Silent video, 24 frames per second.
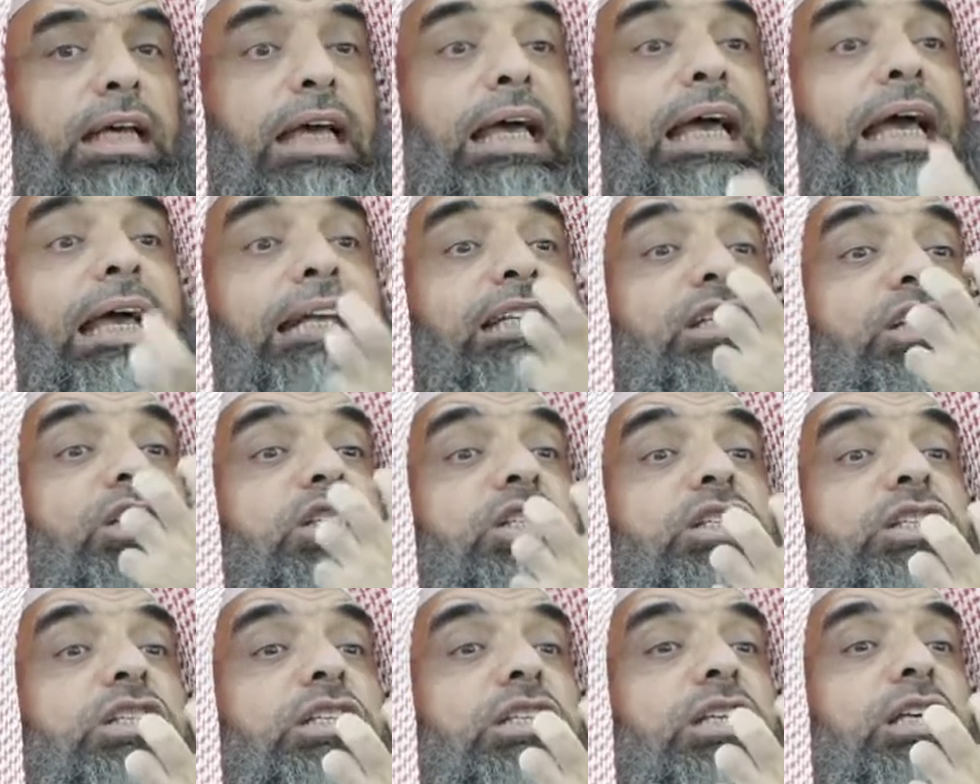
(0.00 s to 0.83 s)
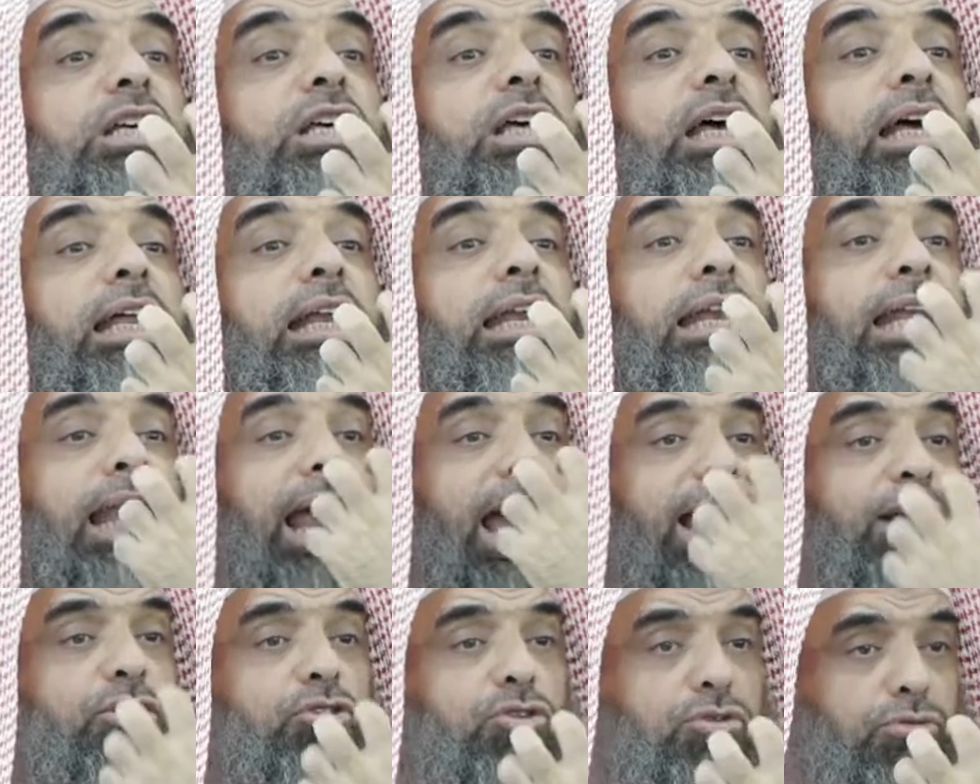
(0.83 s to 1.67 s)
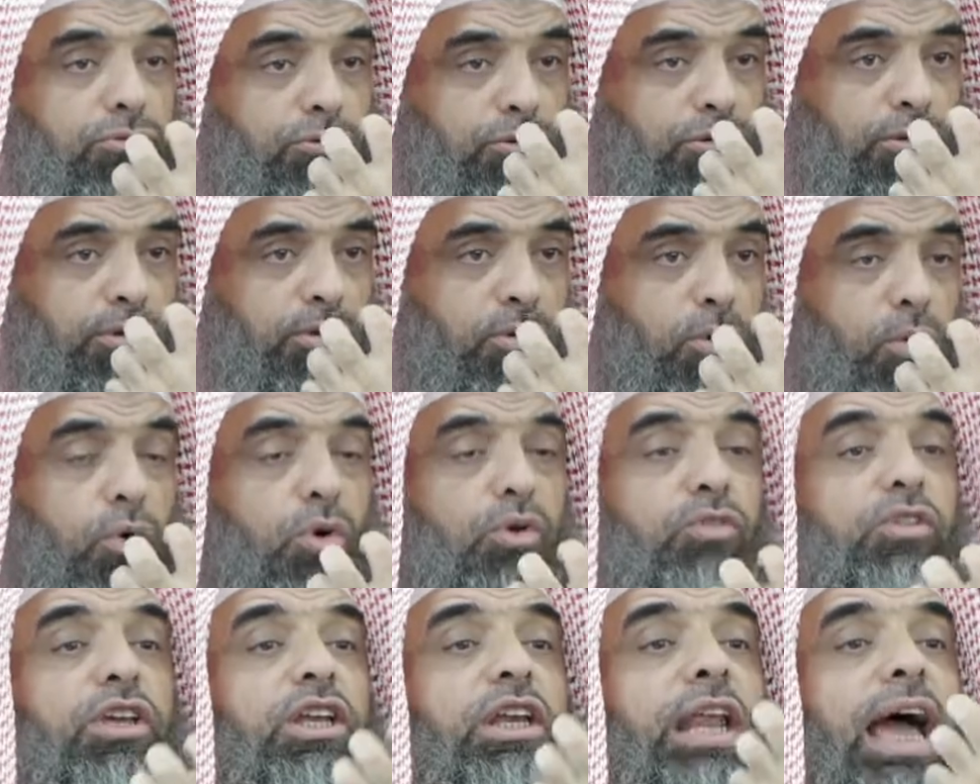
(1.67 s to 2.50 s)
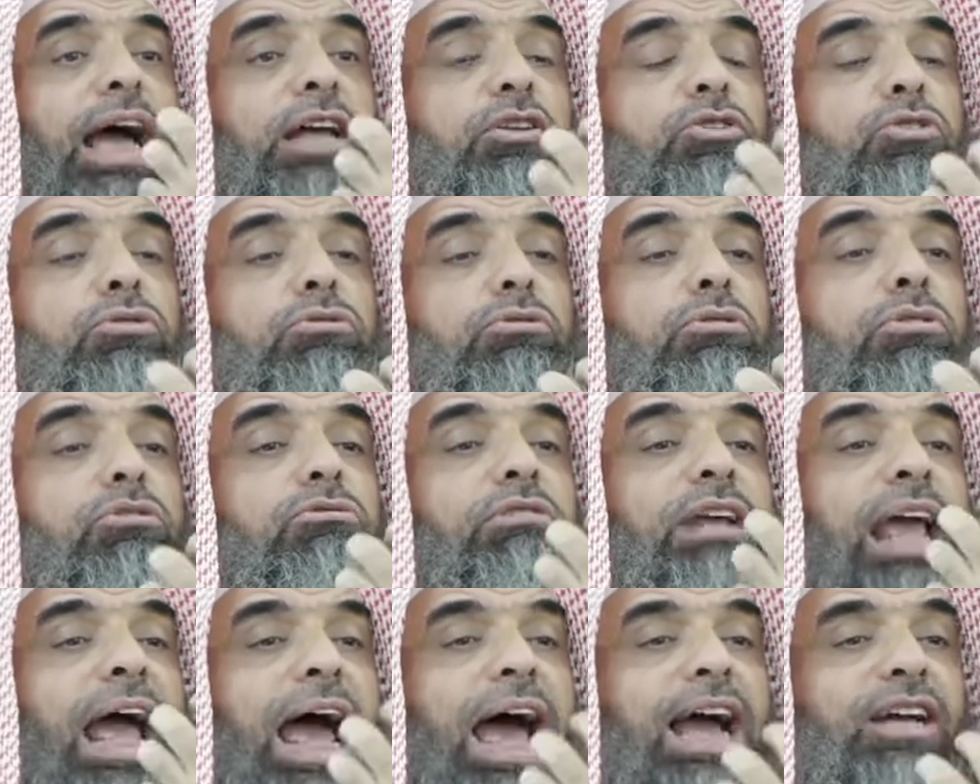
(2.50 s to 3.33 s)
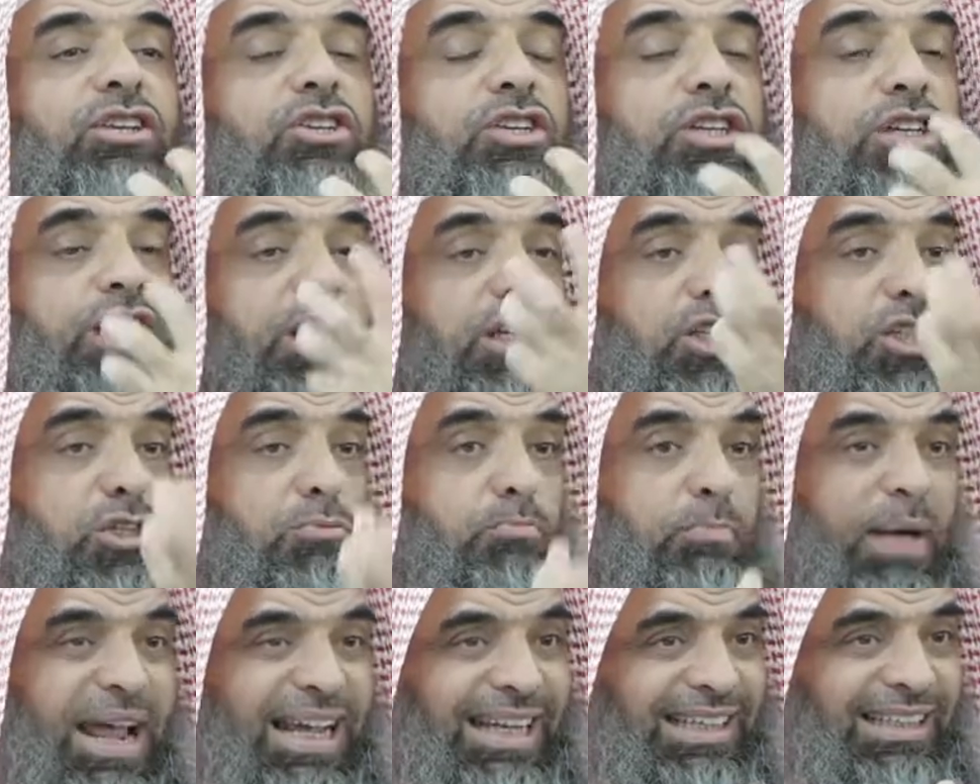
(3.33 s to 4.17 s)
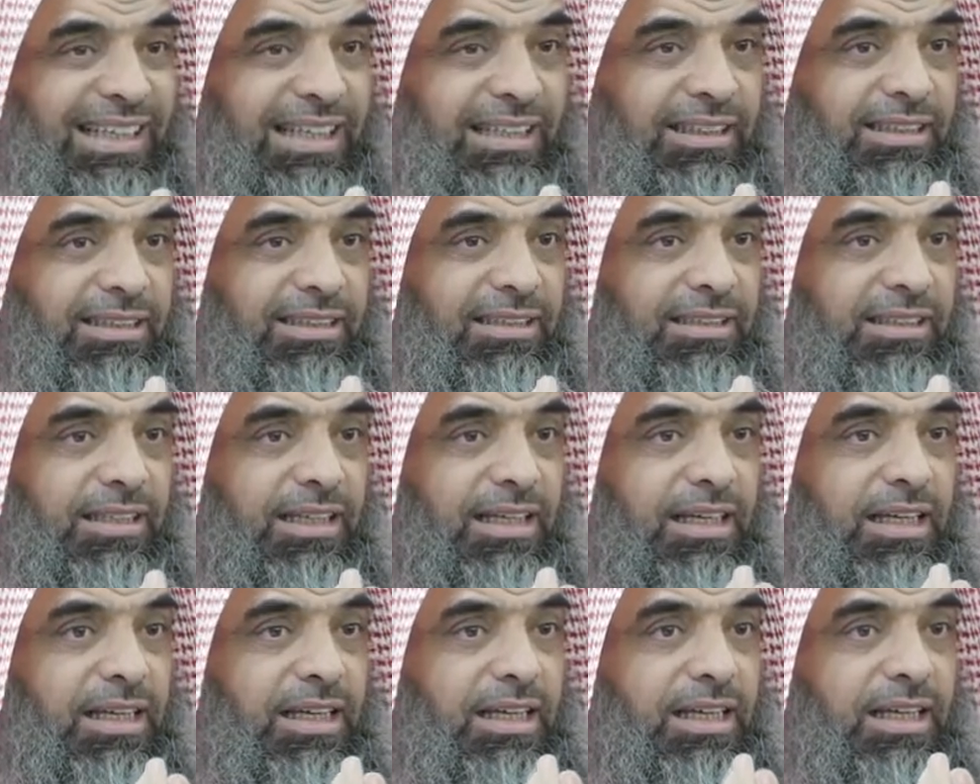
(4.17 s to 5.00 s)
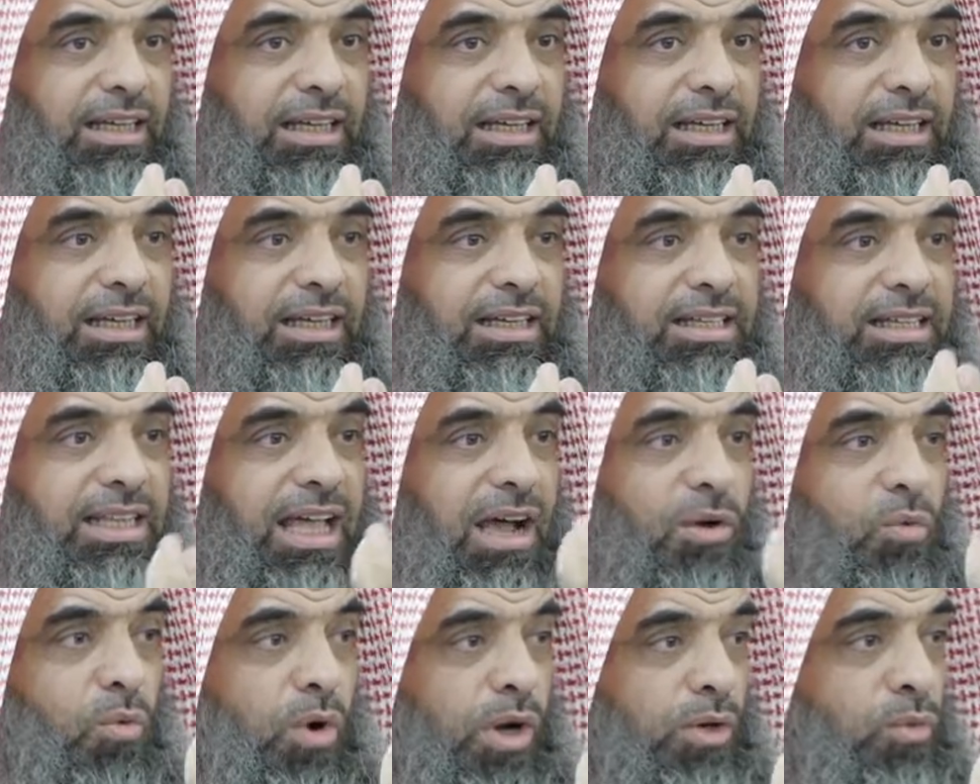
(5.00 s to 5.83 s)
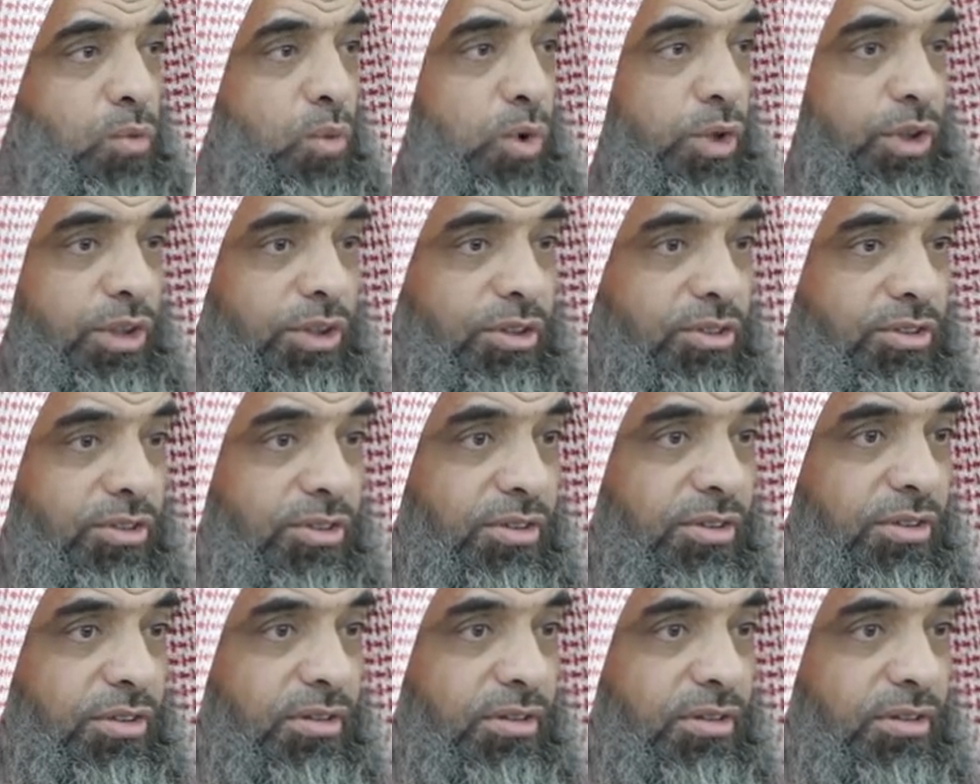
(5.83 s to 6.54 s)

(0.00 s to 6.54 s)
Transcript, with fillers: it's natural, or the natural reaction expected is that one would